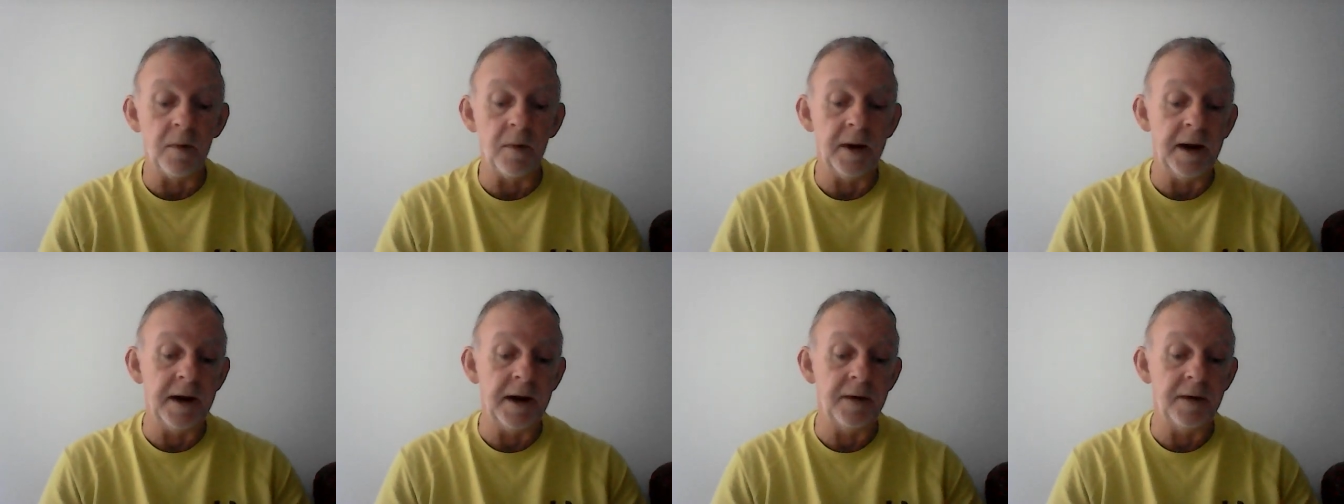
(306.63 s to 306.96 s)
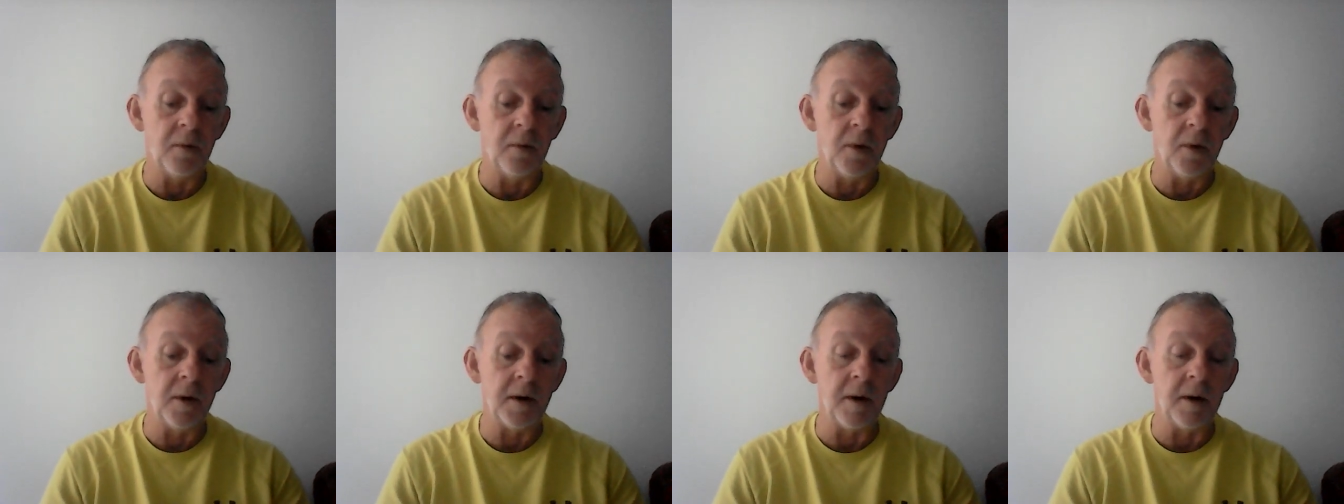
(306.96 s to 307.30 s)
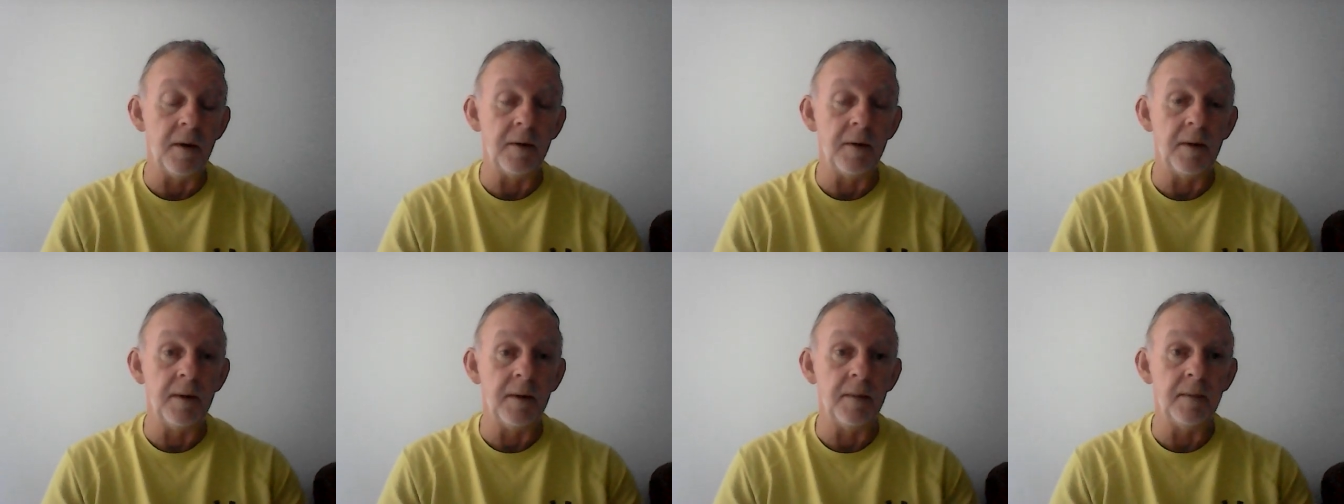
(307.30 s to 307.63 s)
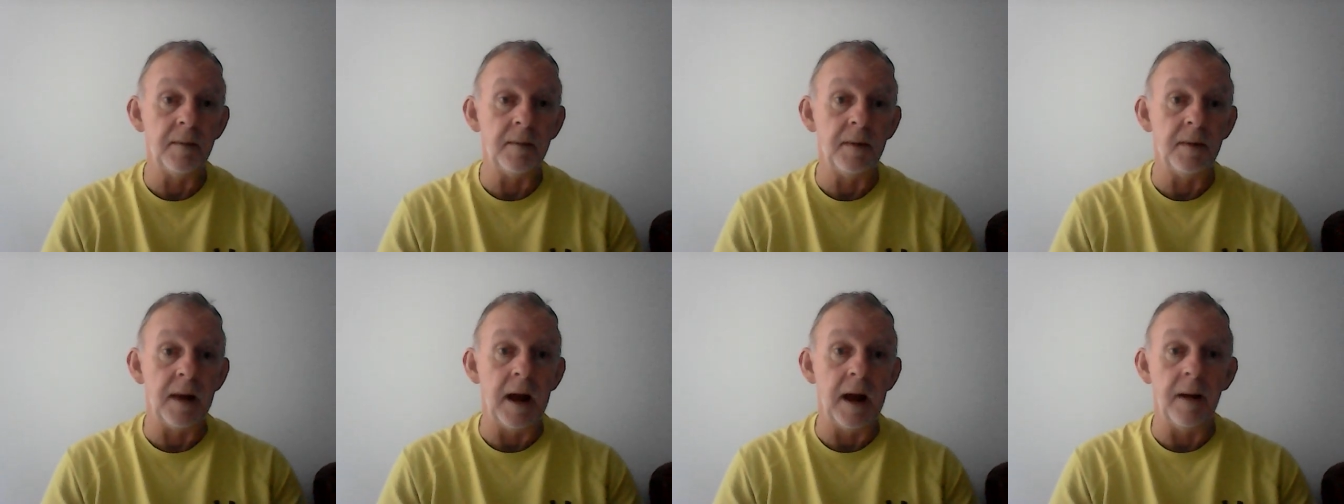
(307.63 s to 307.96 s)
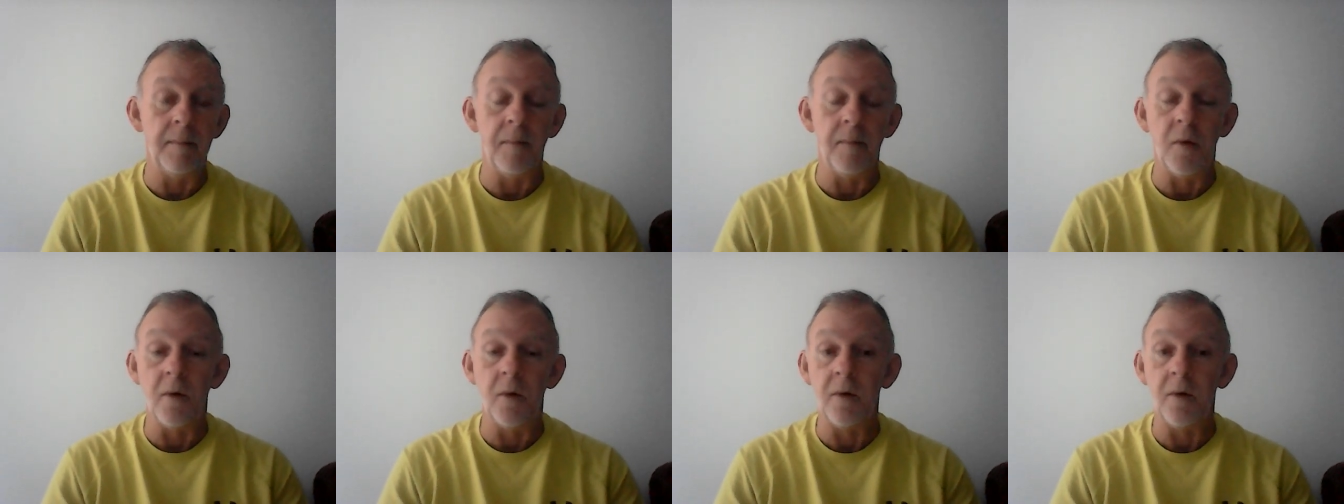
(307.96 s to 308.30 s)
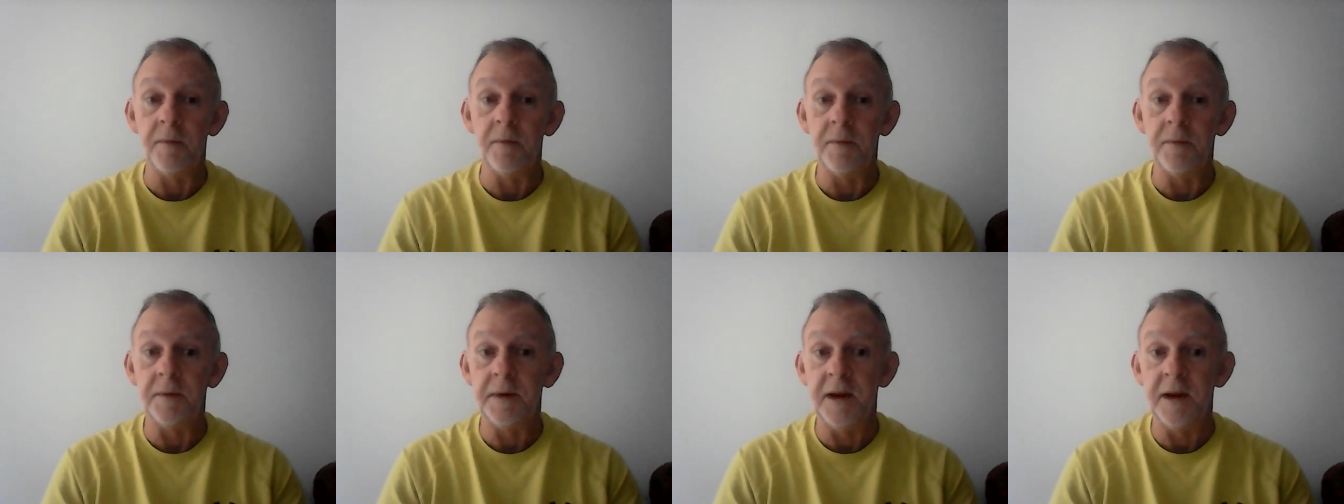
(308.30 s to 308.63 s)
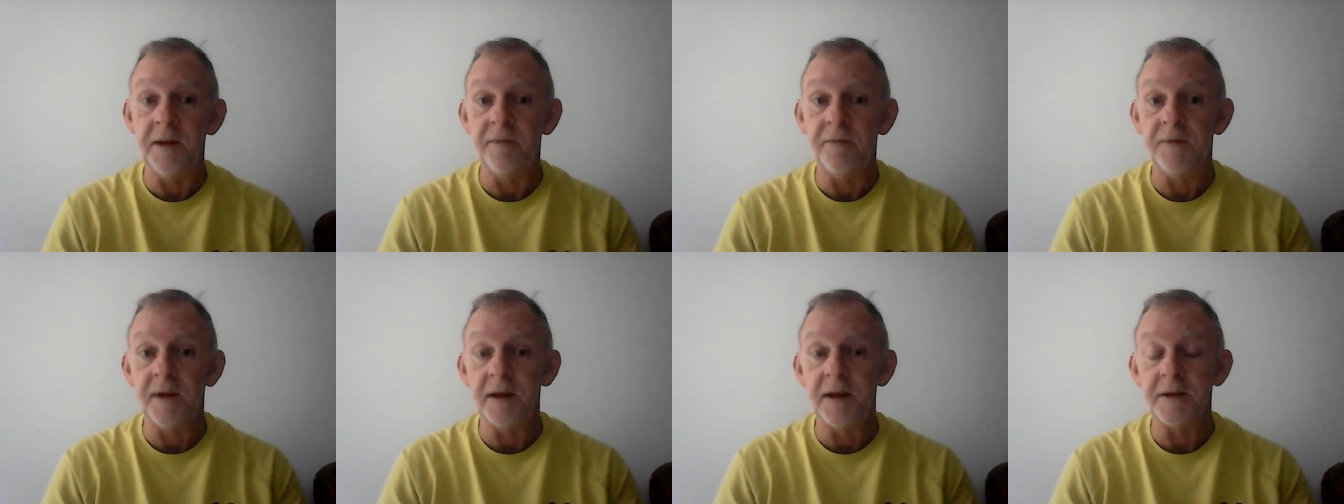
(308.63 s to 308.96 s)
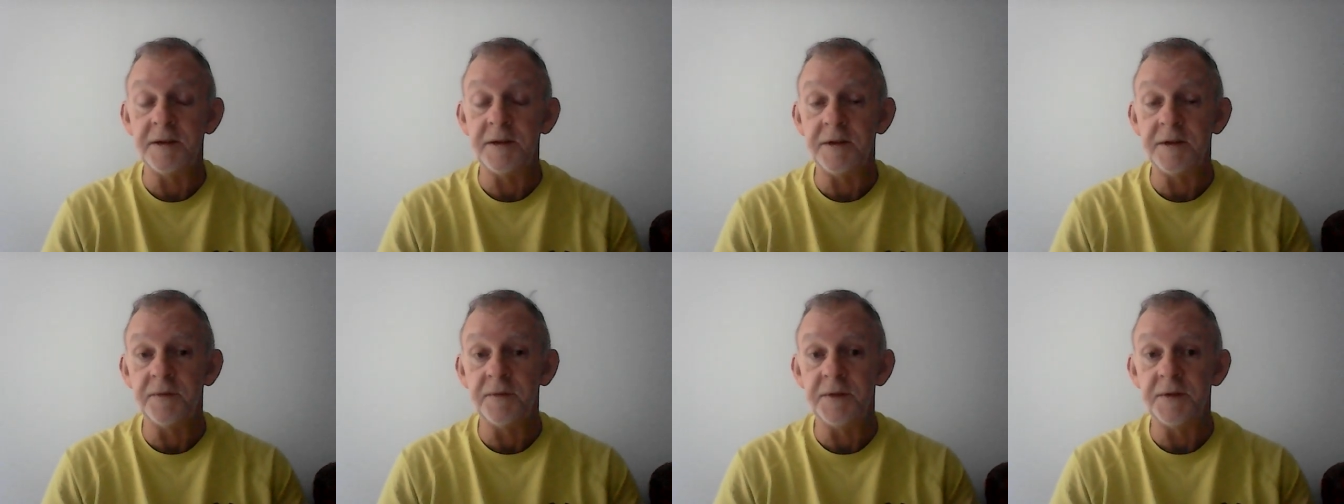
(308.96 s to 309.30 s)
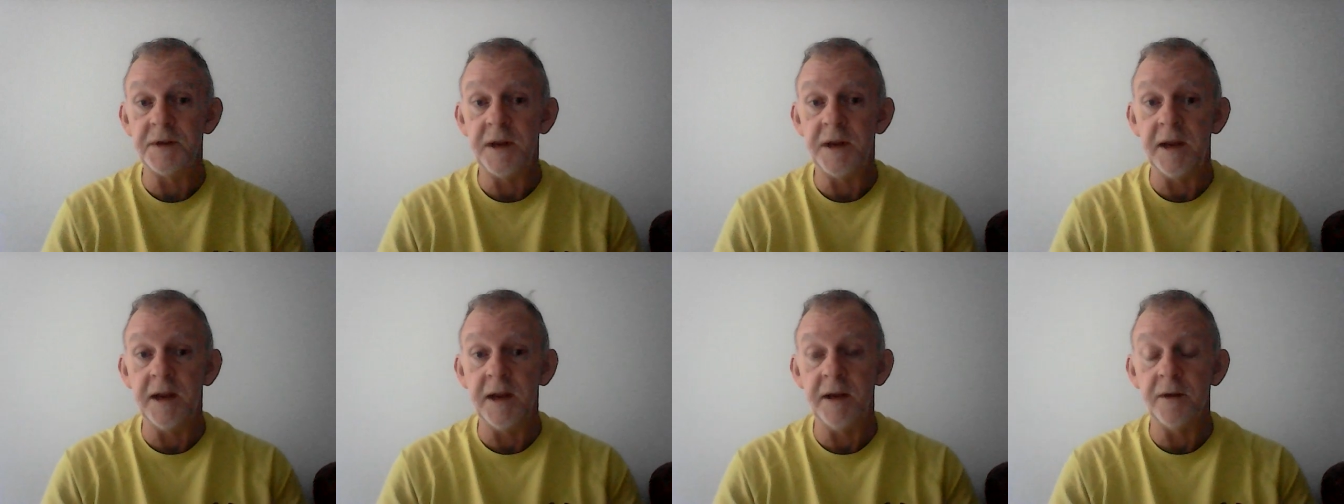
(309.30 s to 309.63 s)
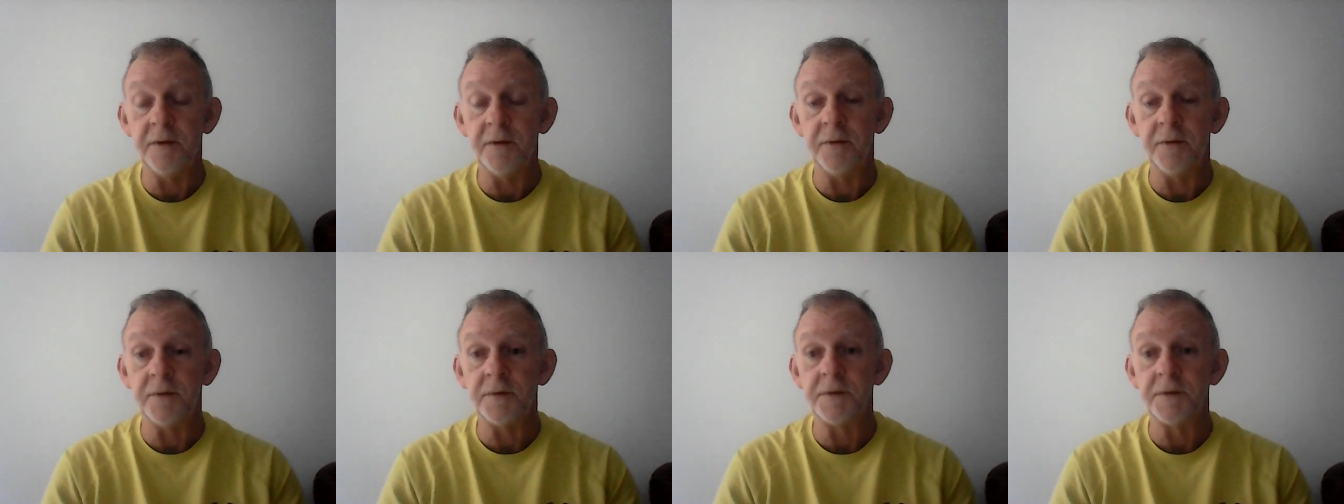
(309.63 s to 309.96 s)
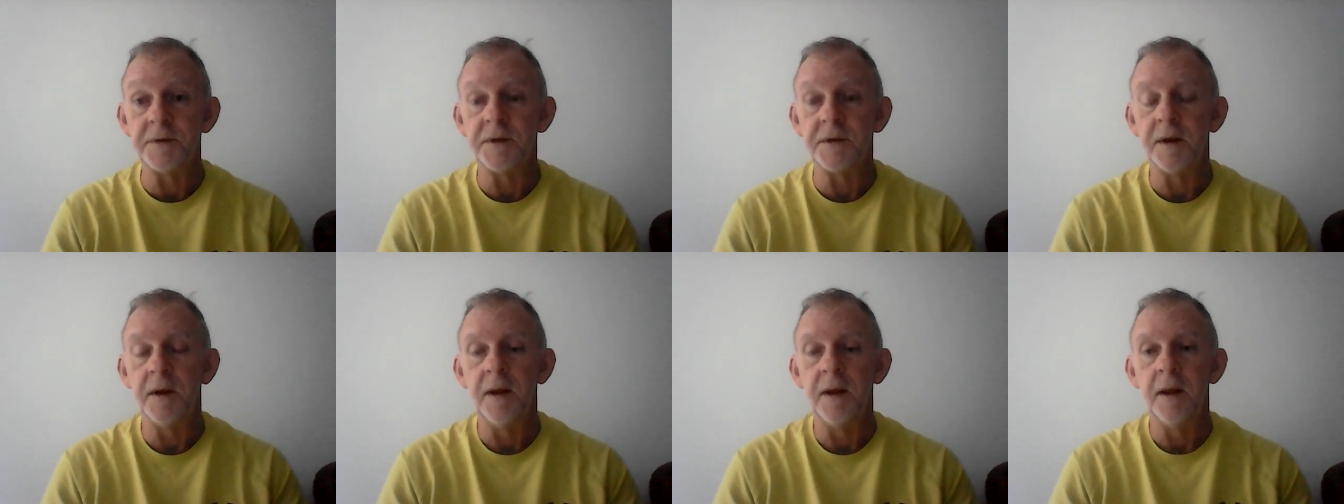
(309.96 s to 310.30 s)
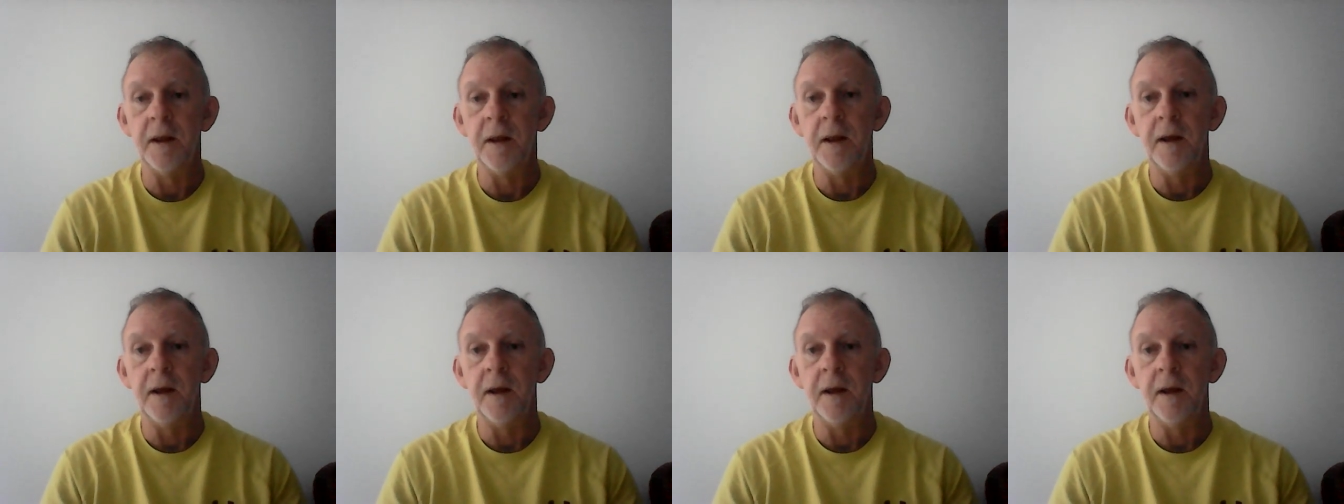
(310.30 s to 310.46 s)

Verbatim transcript: We need to work on a lot more defensive skills.